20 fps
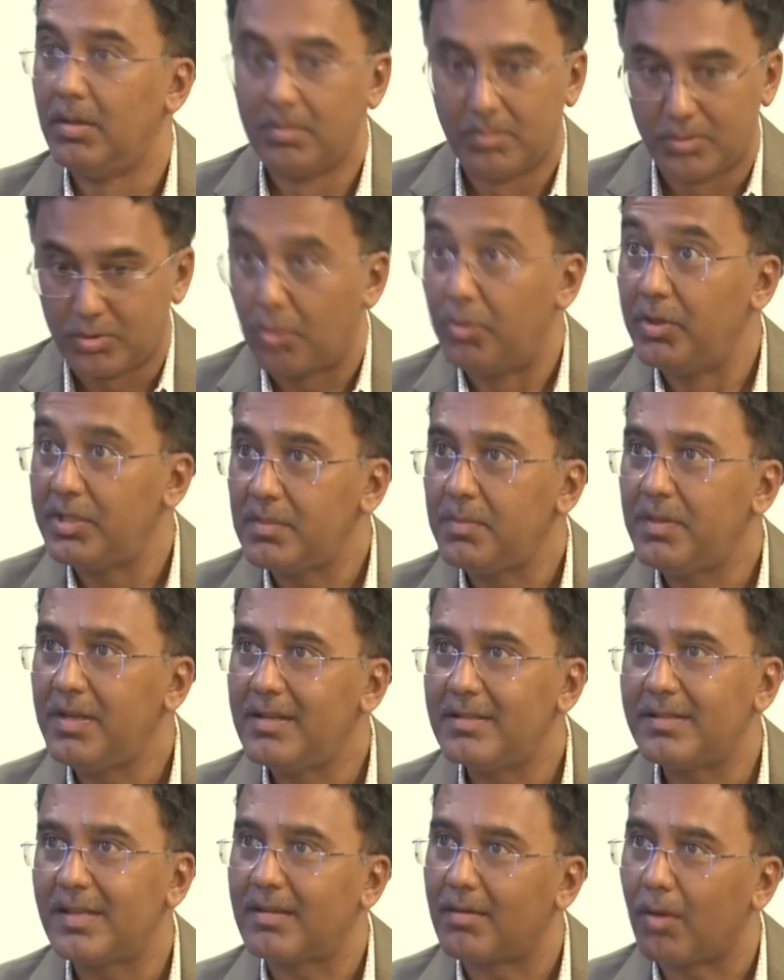So which
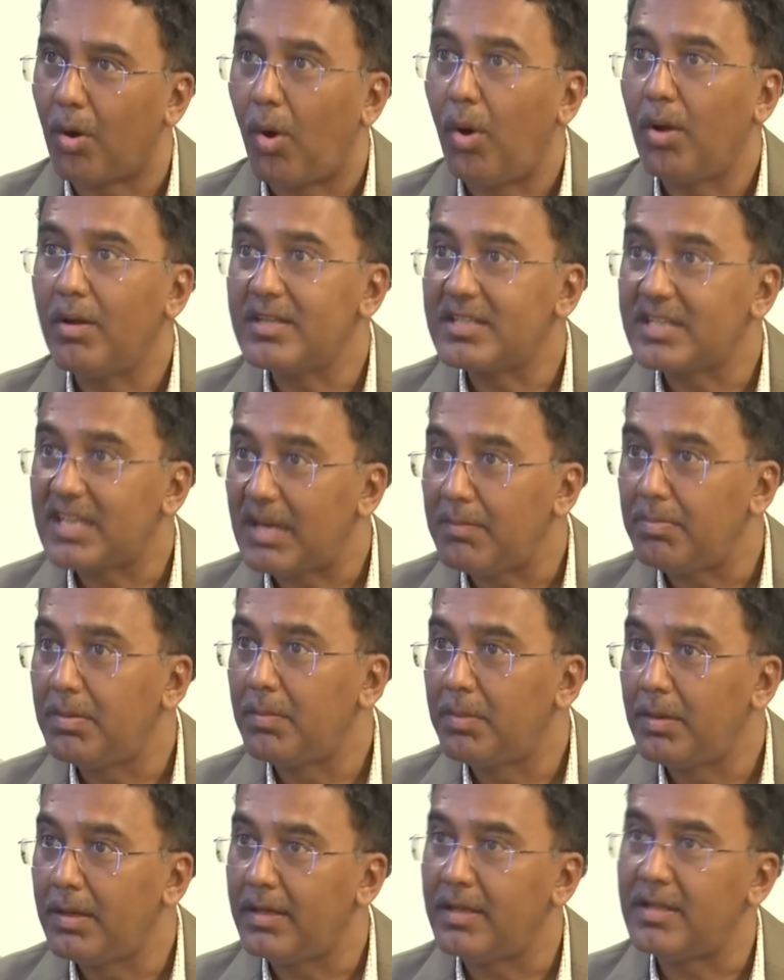means that all its
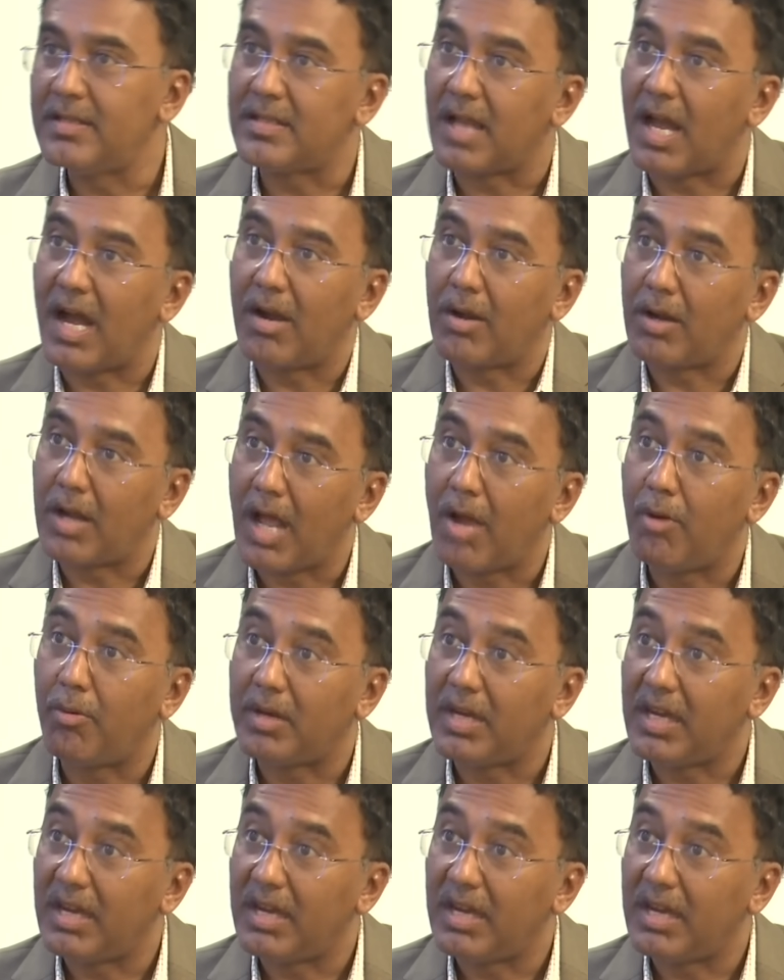capabilities are now